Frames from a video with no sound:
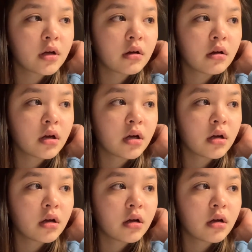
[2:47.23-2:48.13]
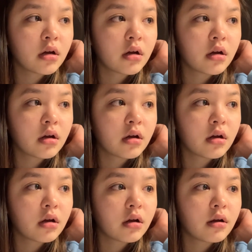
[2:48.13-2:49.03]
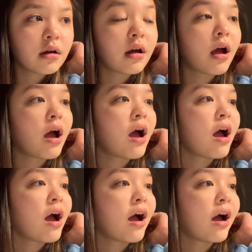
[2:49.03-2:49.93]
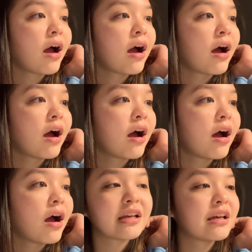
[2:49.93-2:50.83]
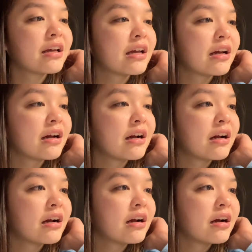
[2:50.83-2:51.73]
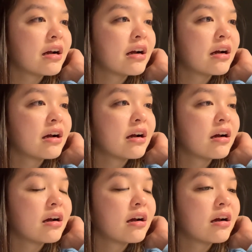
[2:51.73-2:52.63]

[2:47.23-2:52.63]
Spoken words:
No one is speaking in this clip.